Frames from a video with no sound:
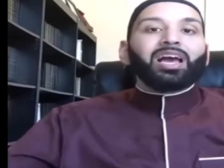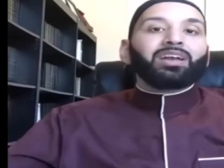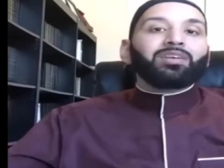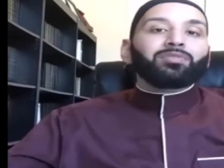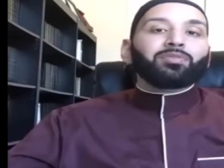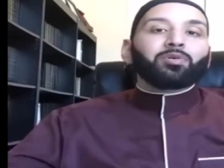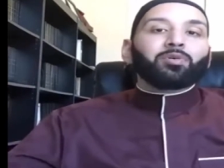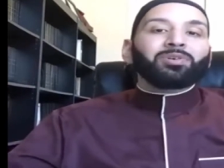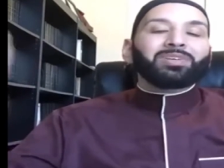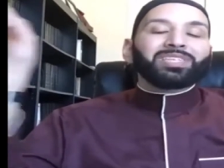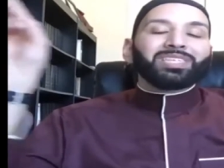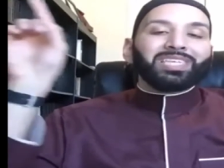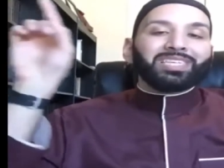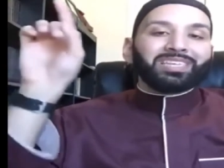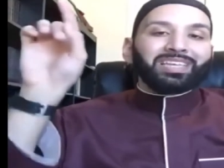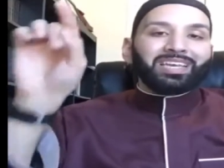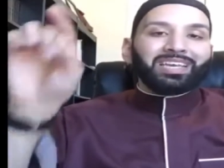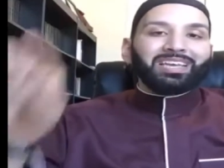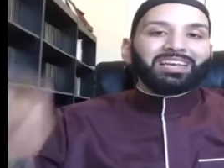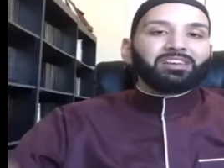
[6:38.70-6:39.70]
And of course, in
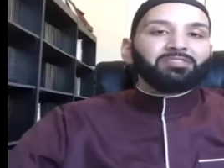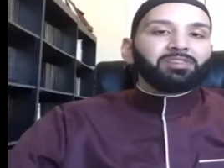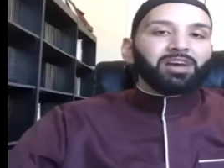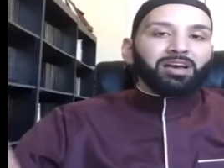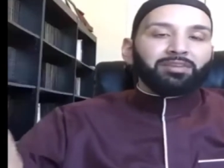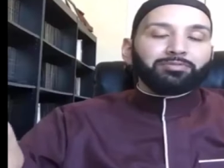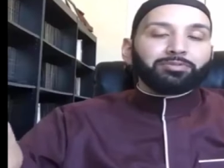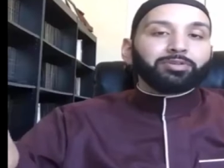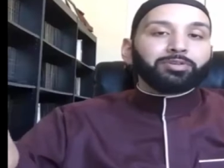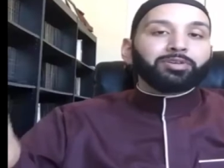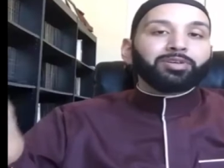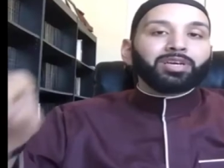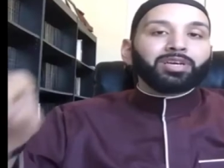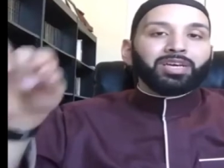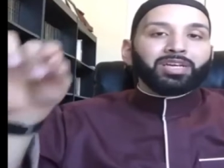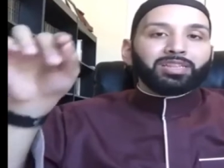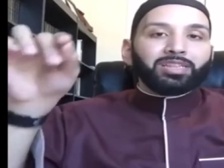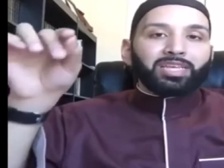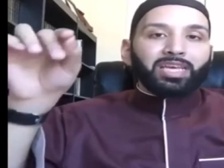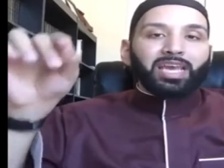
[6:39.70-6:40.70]
the hereafter,
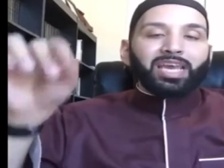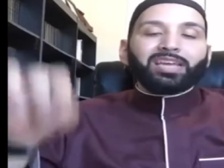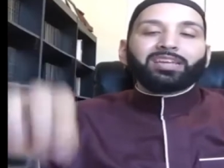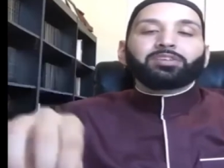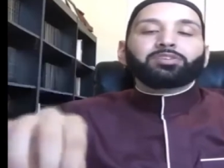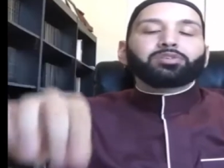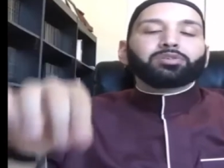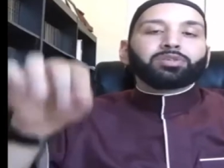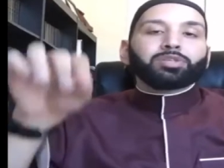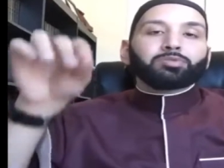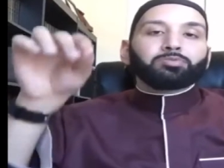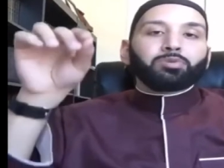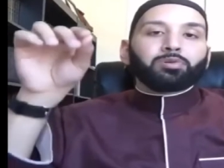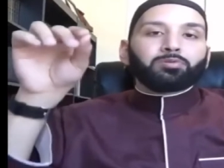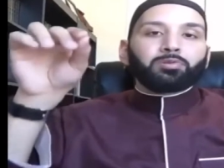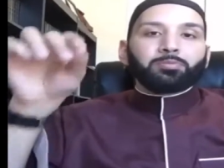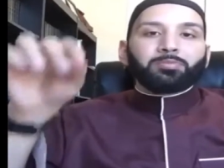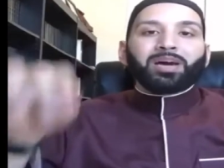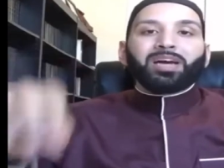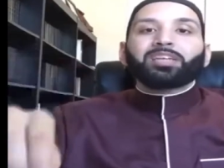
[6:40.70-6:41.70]
the angels will
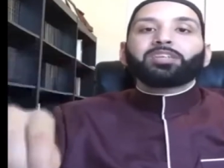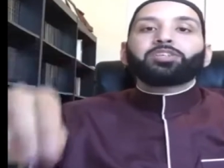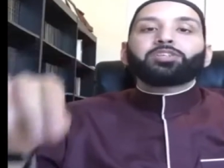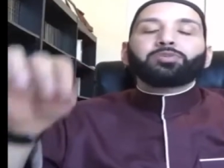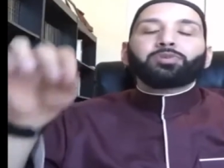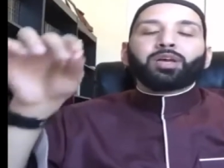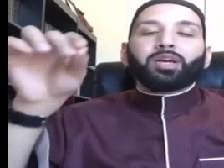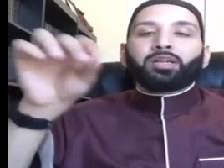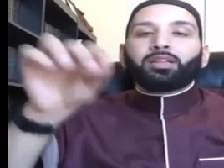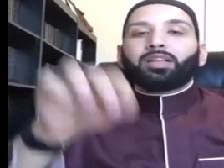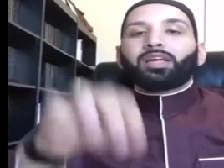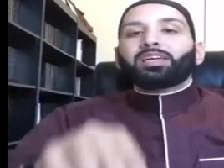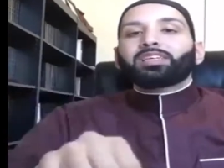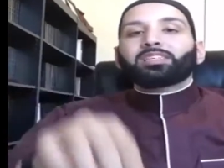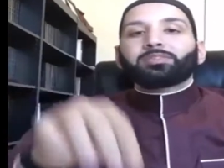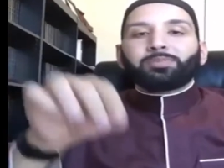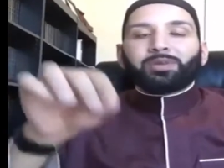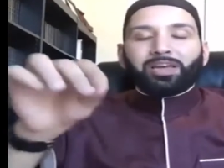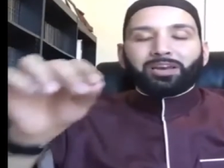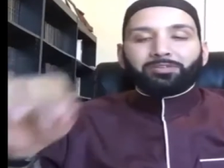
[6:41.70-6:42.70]
remind you, and Allah
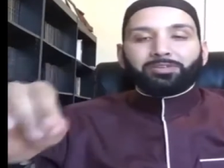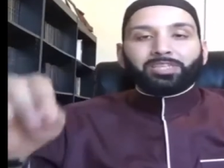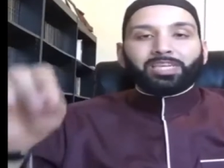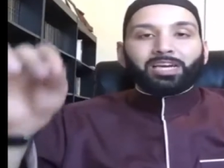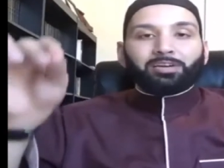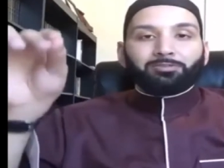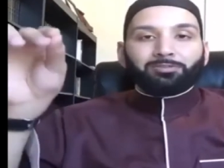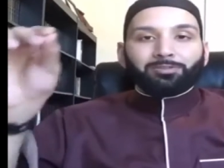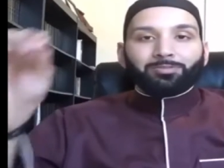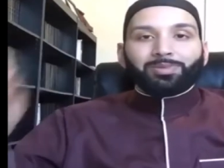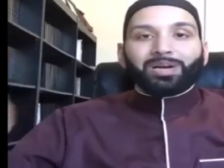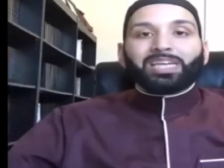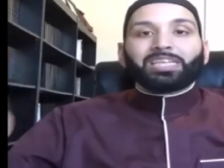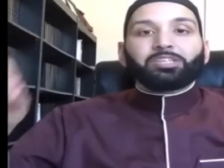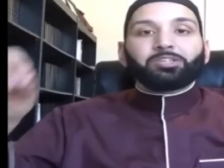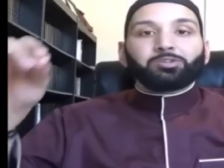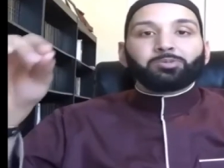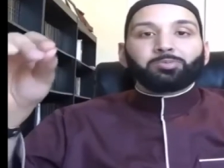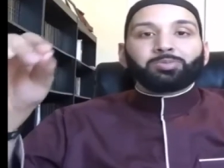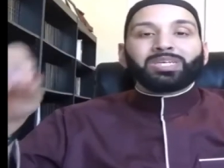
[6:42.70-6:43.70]
subhanahu wa ta'ala will
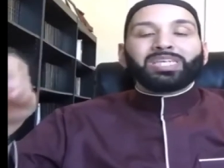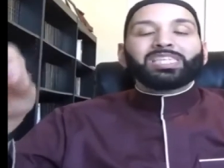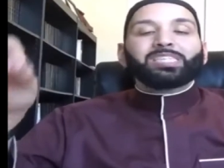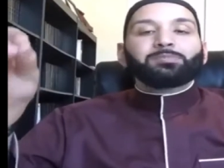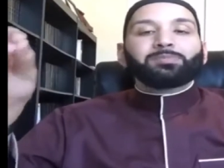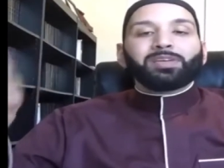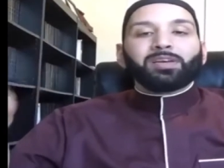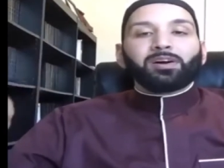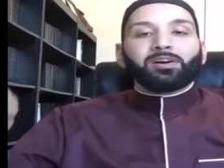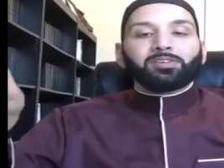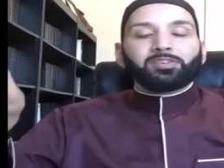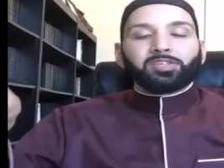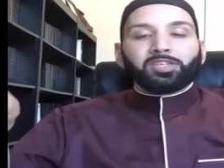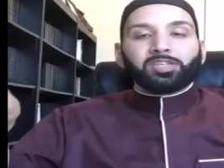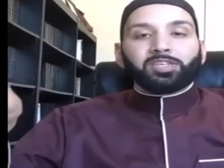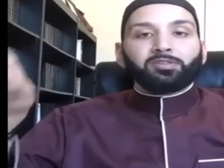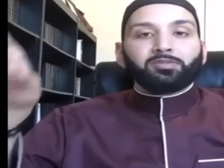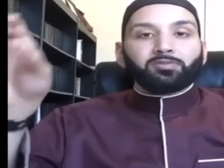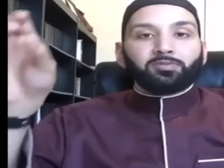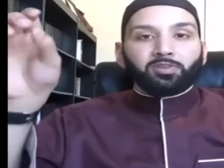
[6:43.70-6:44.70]
remind you, peace be unto
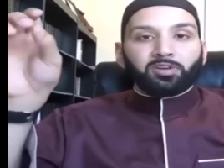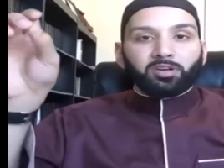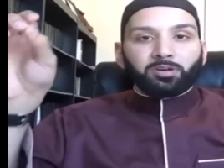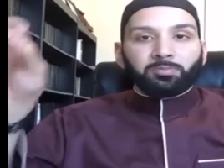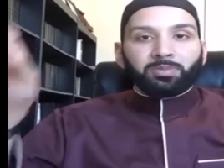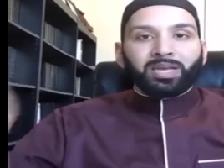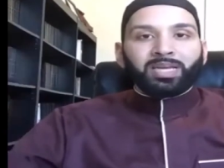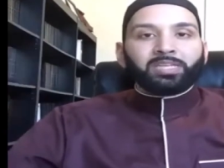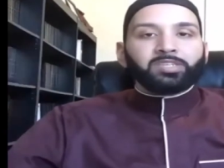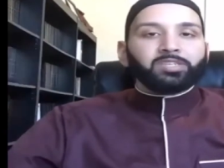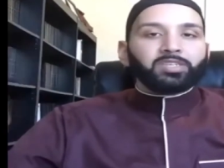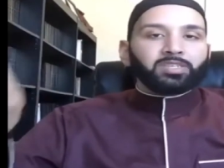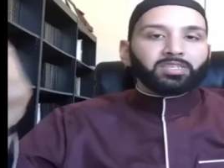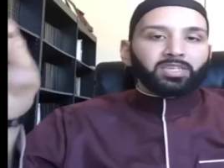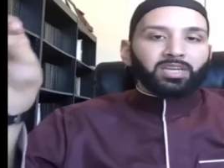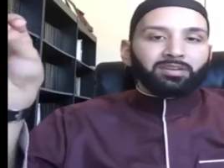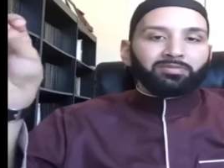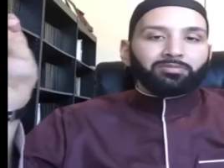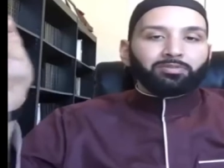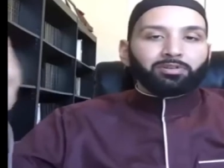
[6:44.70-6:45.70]
you for your
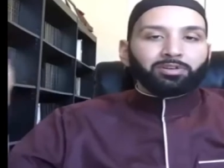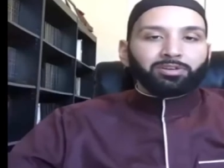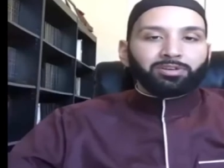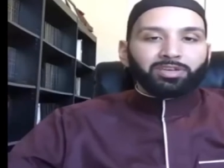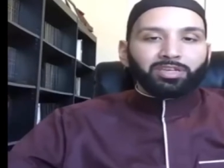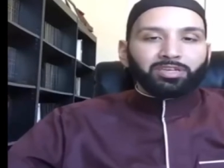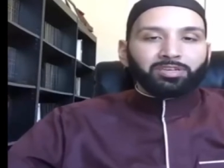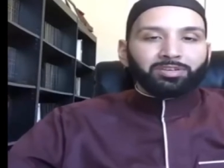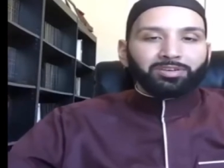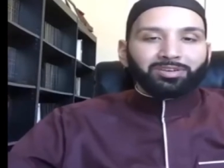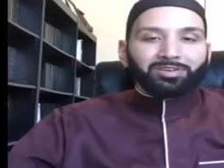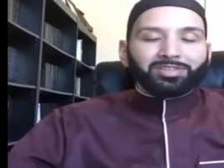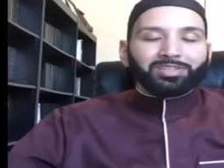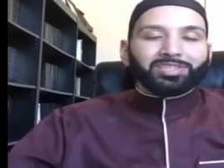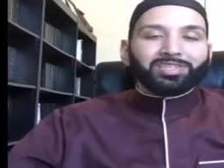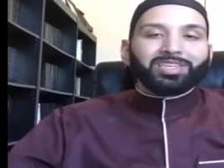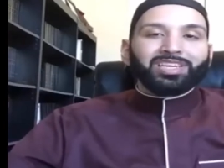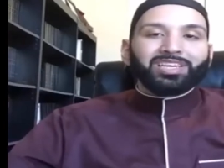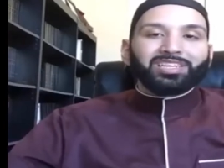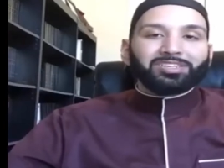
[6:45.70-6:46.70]
patience and for your
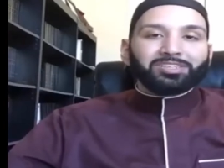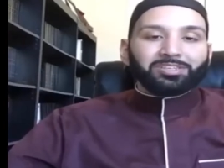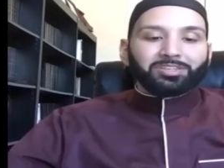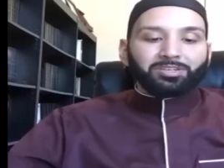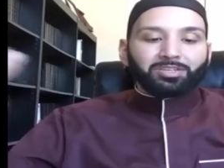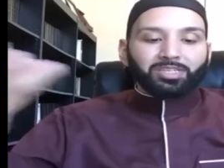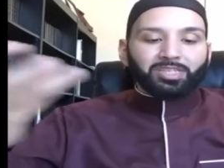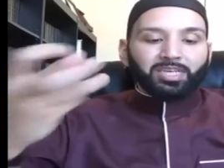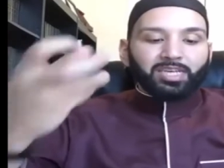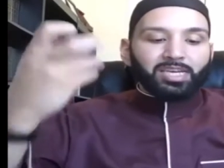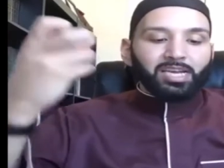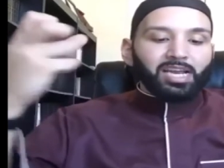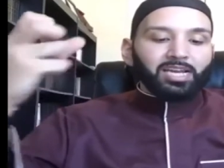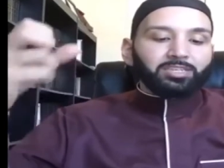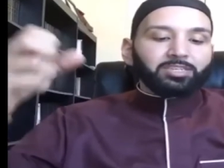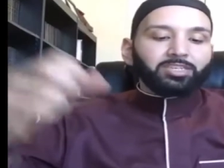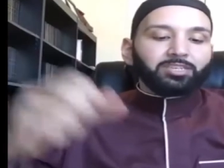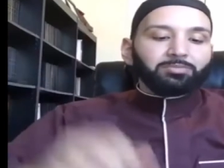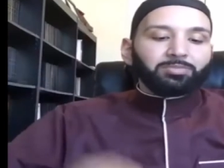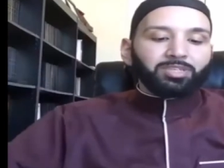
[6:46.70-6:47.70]
endurance. So there's a
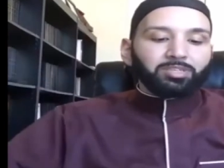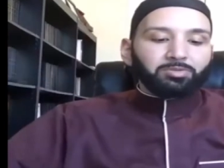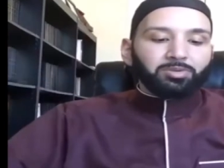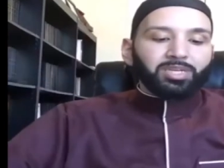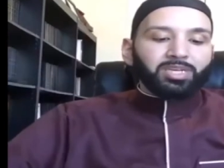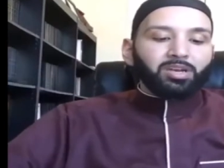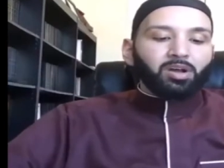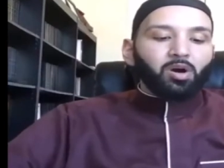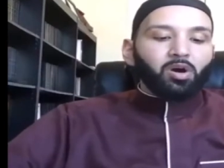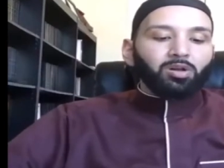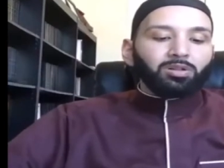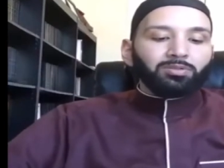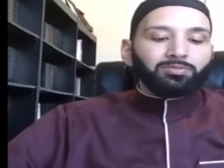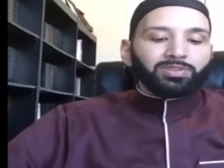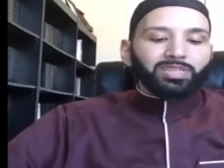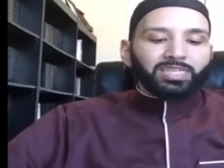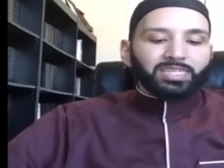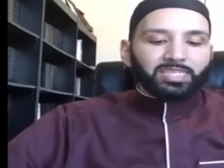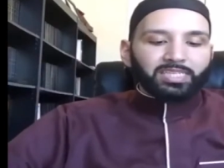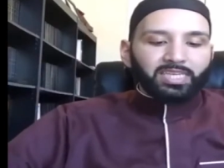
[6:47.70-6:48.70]
connection between all
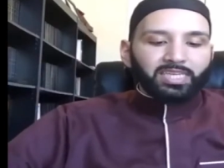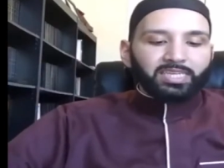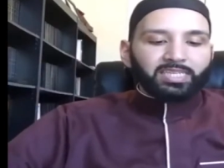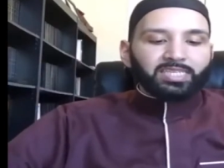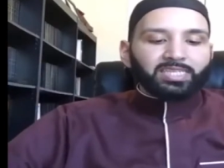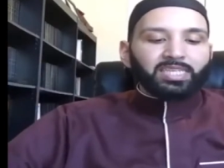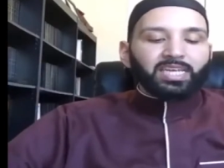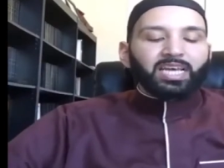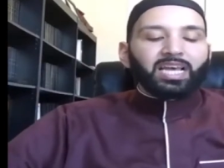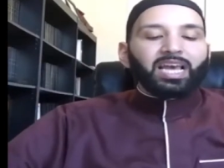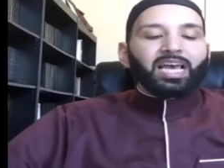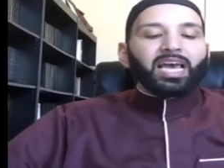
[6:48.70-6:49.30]
of these things.